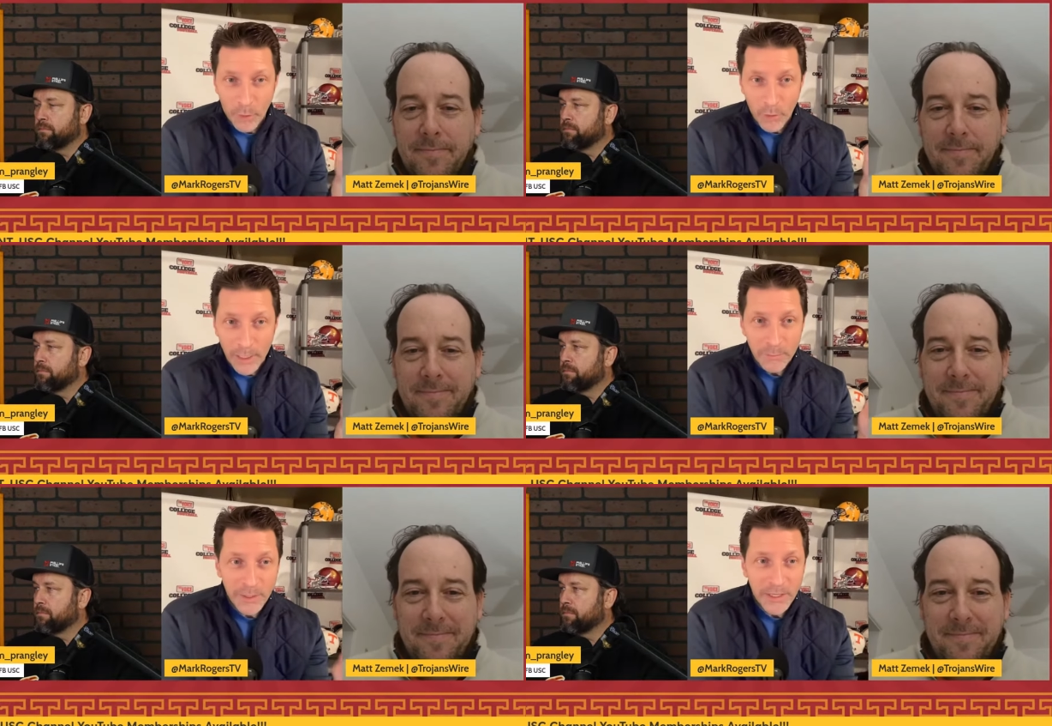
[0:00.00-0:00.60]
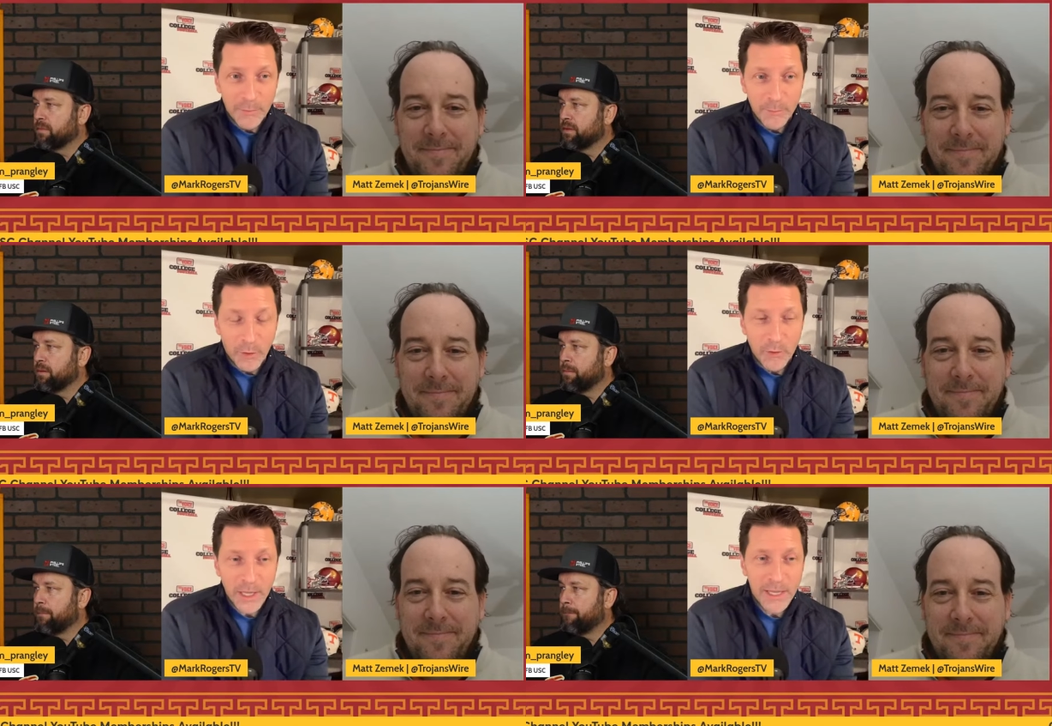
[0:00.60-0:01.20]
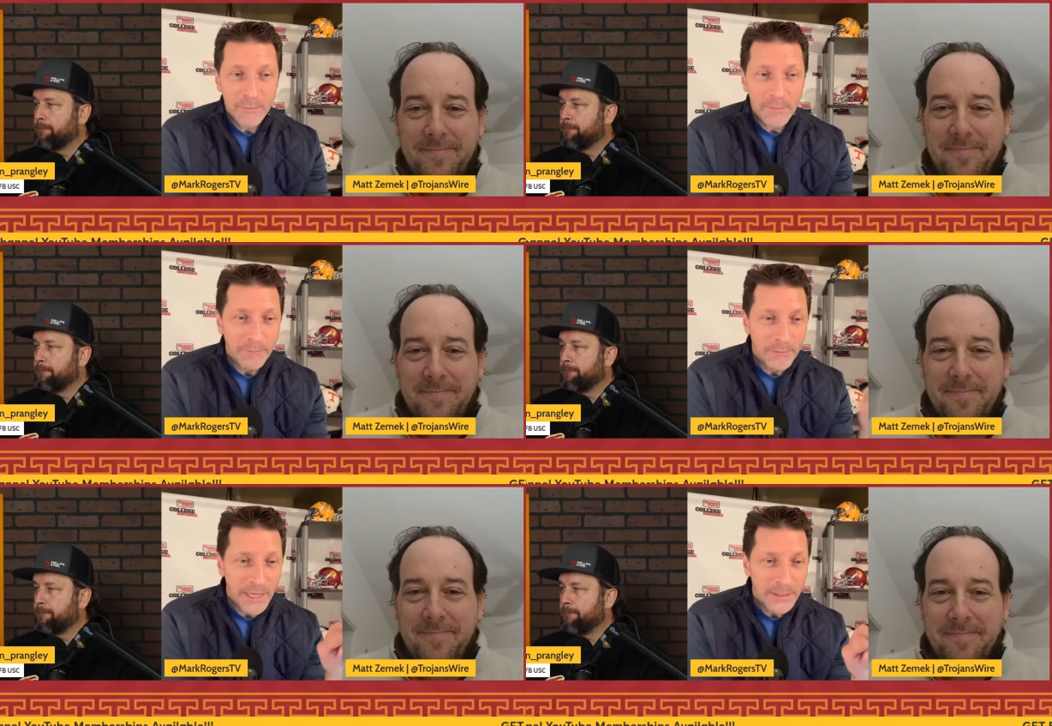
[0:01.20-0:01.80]
Speaker 1: it being a bowl game,
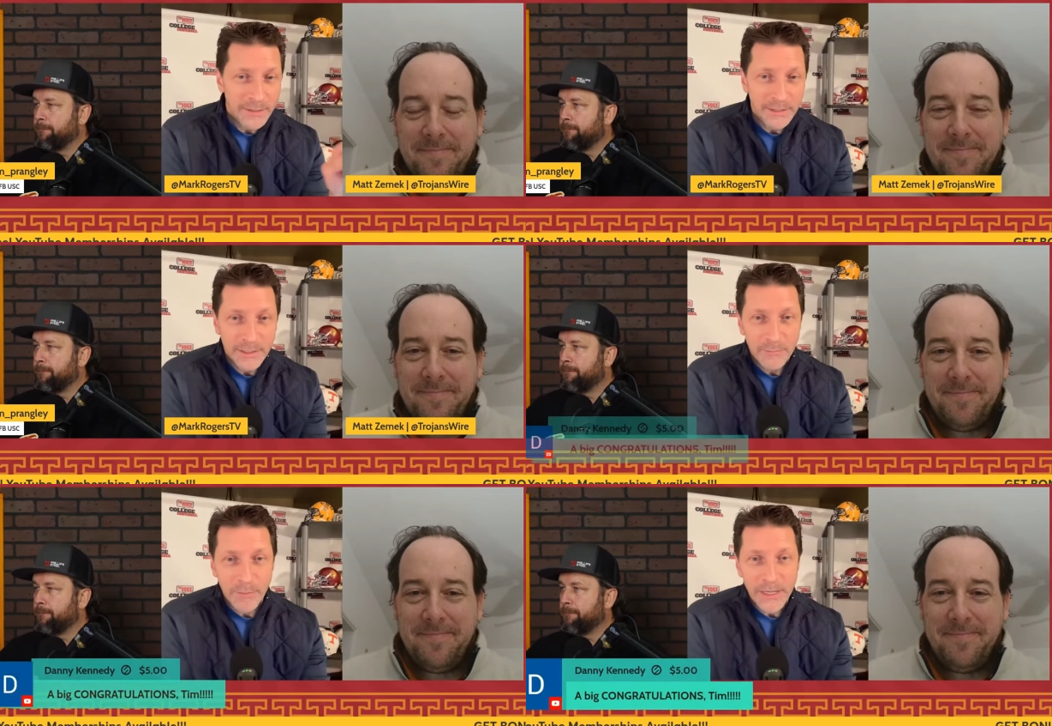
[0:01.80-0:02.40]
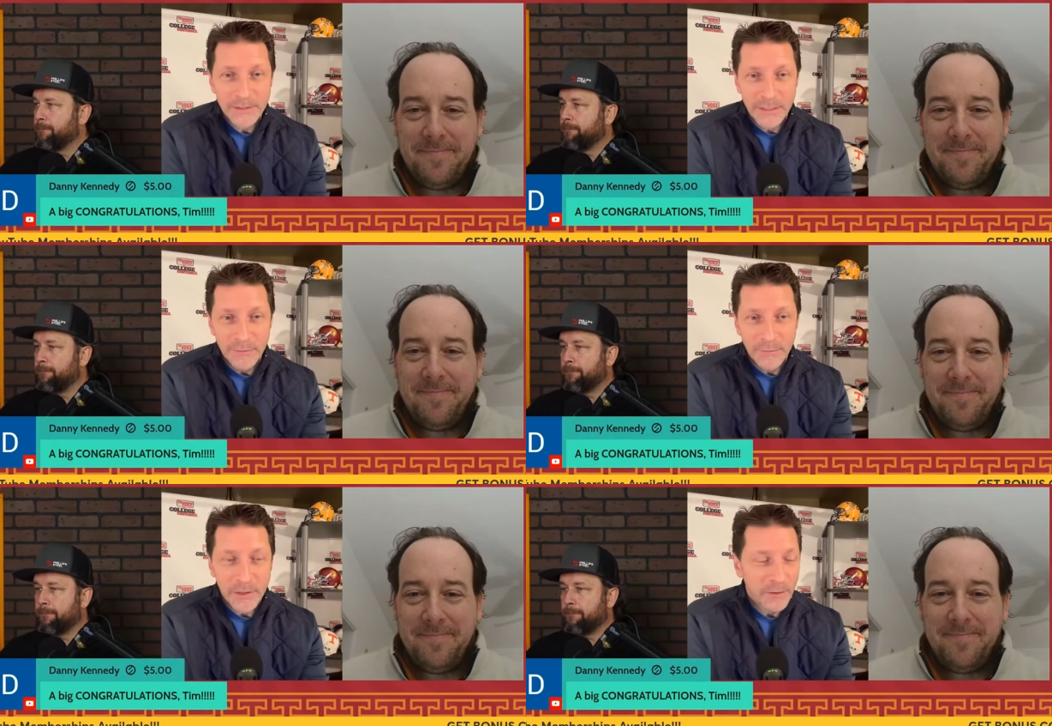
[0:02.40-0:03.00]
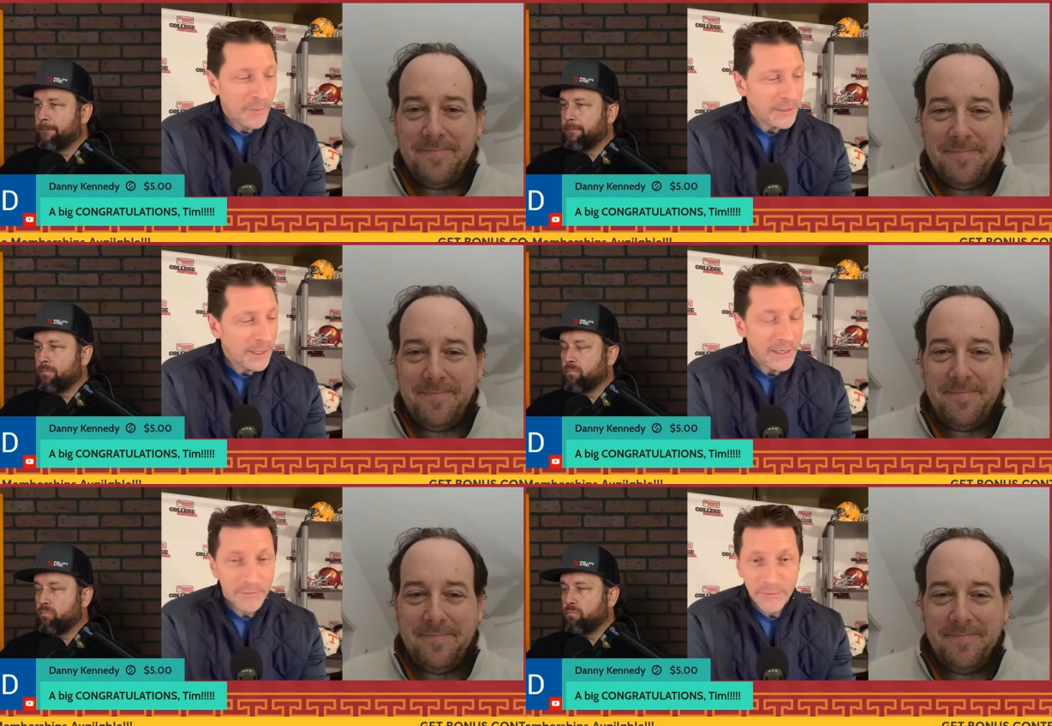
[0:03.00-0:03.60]
I'm guessing that Matt's going to follow my
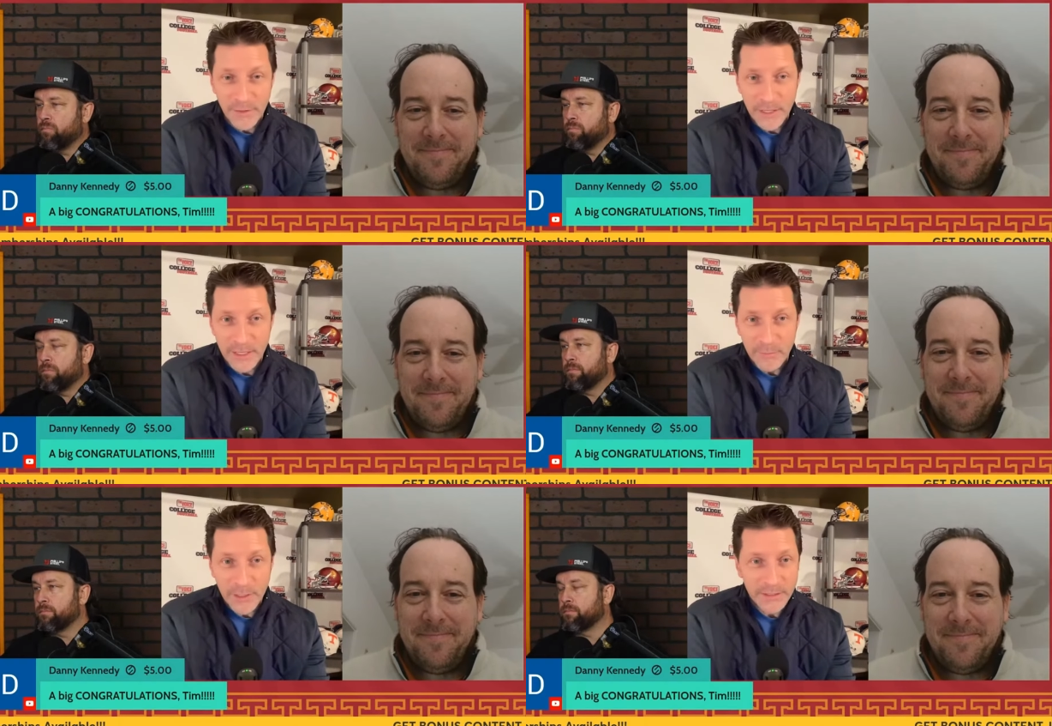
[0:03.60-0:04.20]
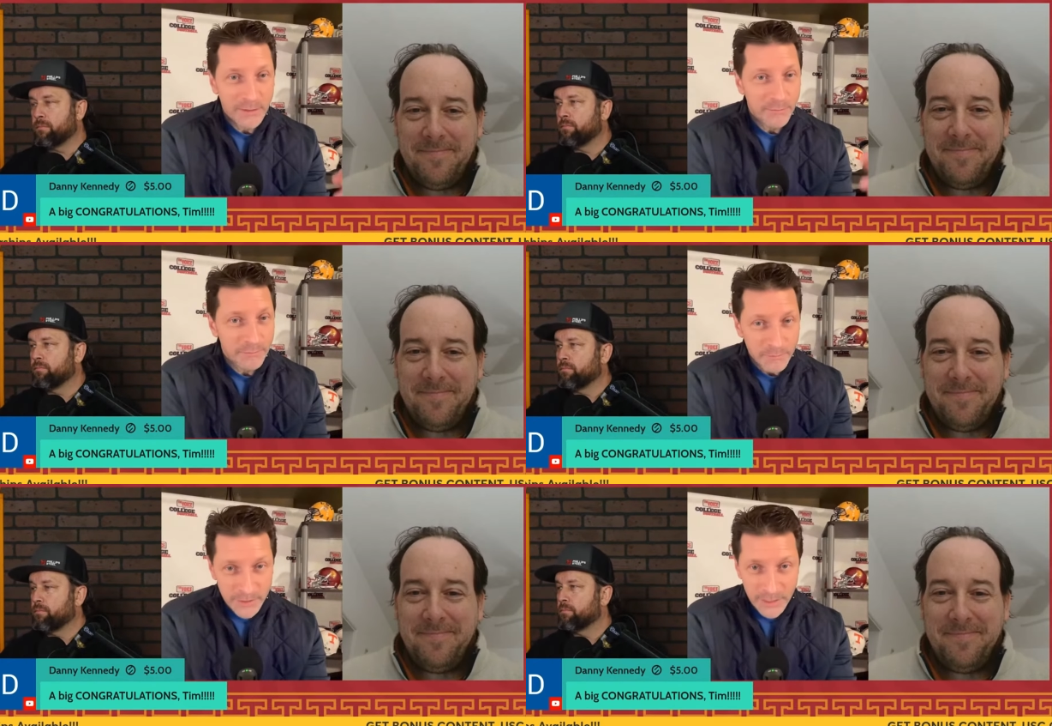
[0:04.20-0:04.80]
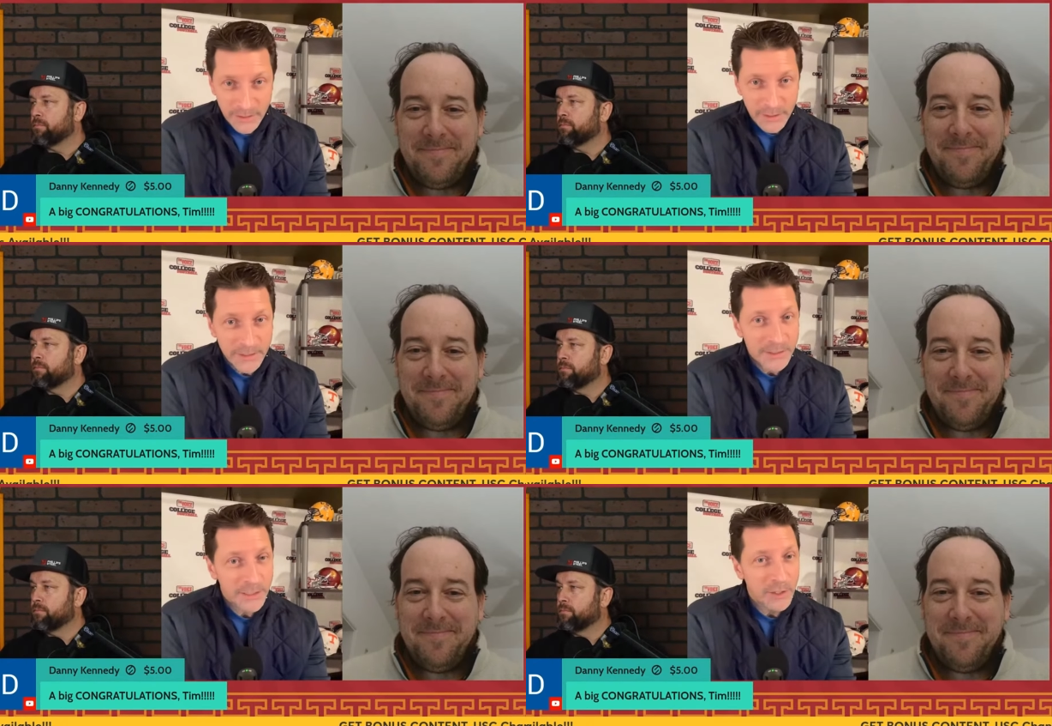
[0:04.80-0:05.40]
line of thinking because I'm seeing
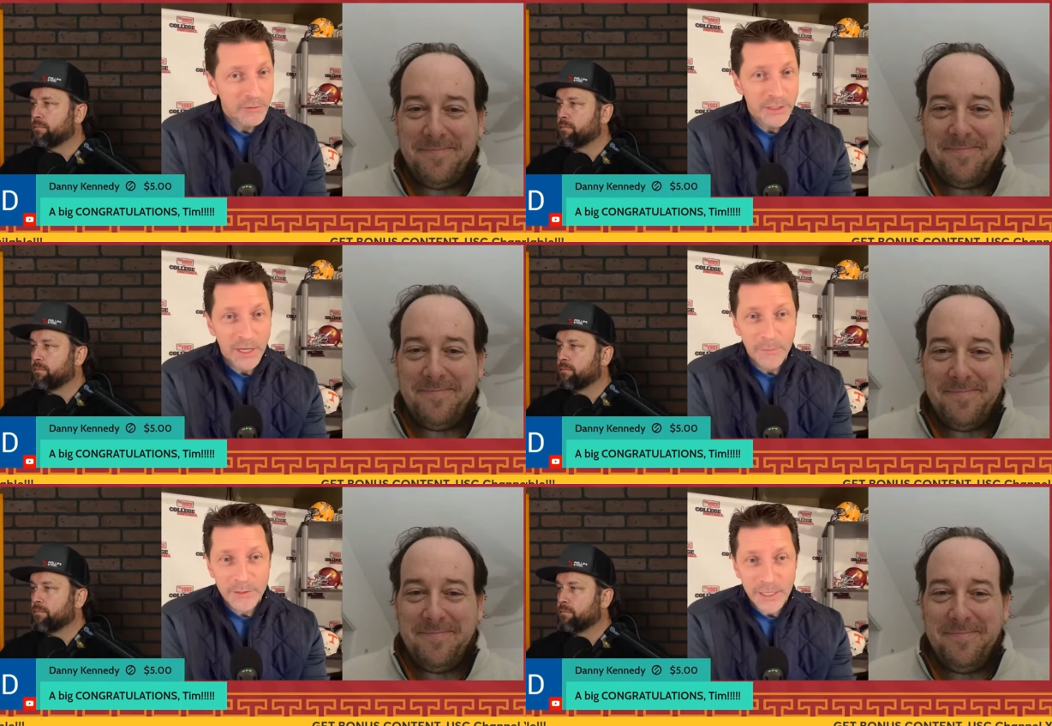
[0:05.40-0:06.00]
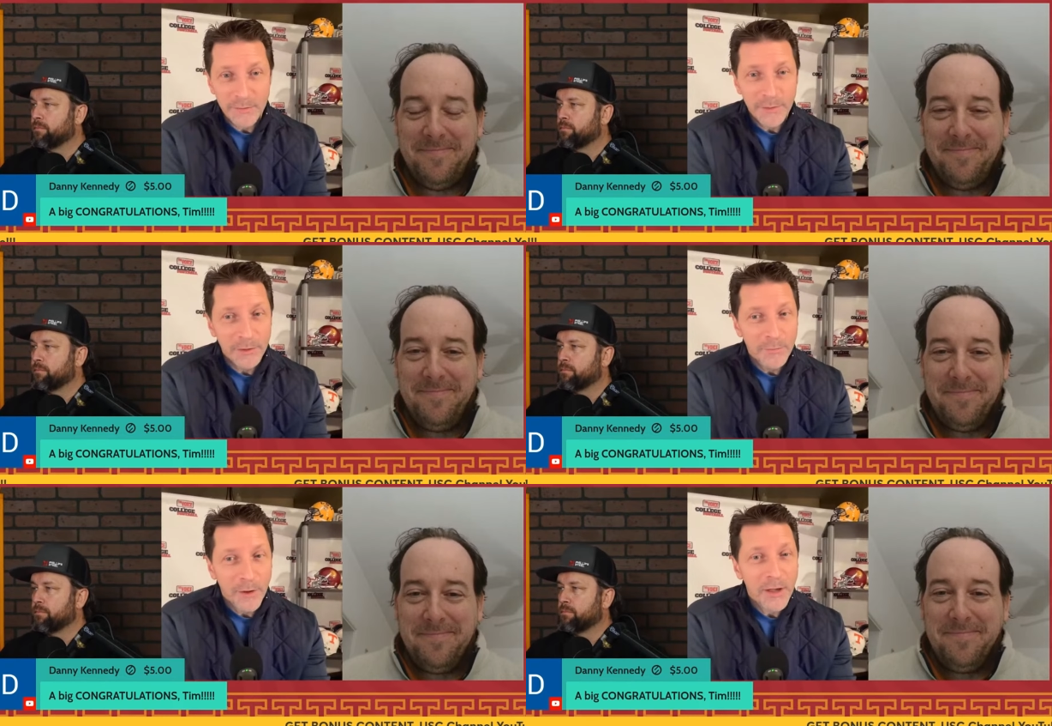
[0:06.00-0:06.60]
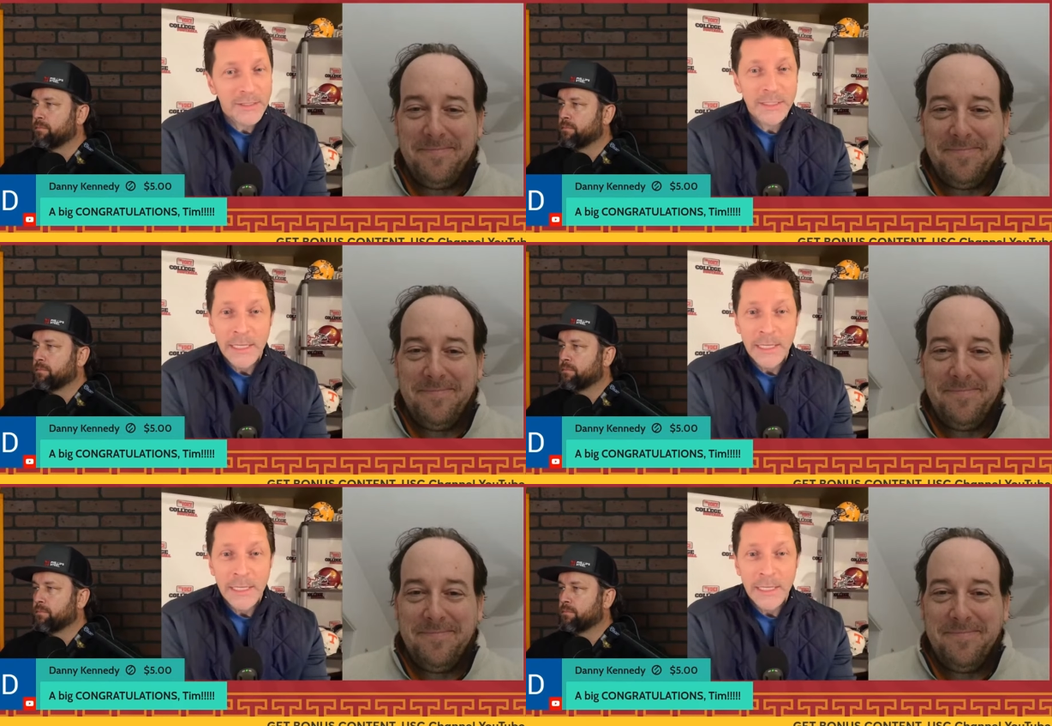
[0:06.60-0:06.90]
these huge numbers out of Miller Moss,